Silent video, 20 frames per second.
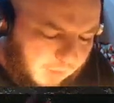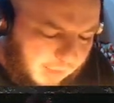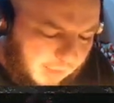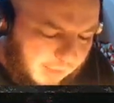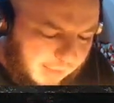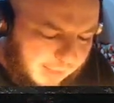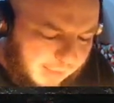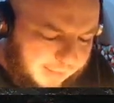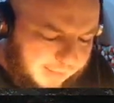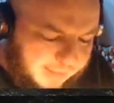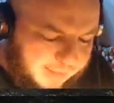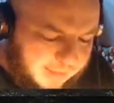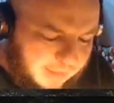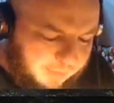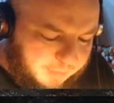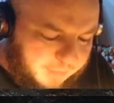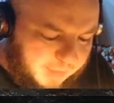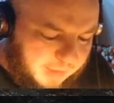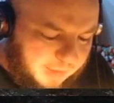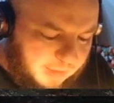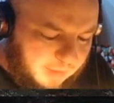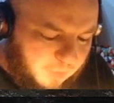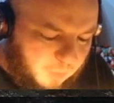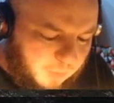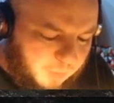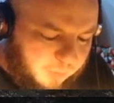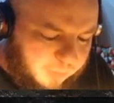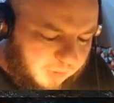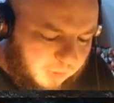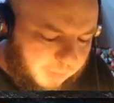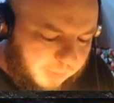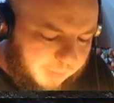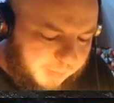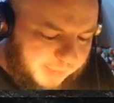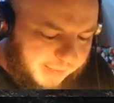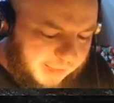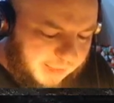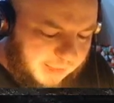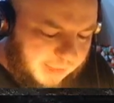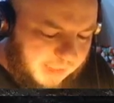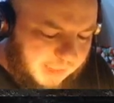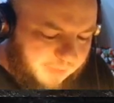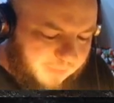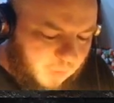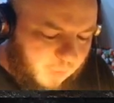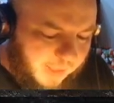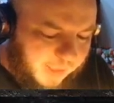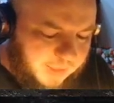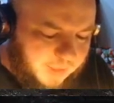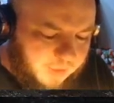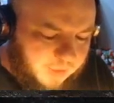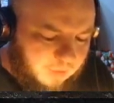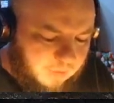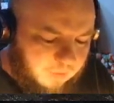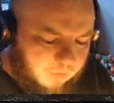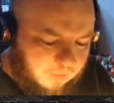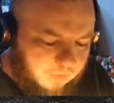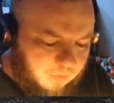and this is something that will probably be in a giveaway soon,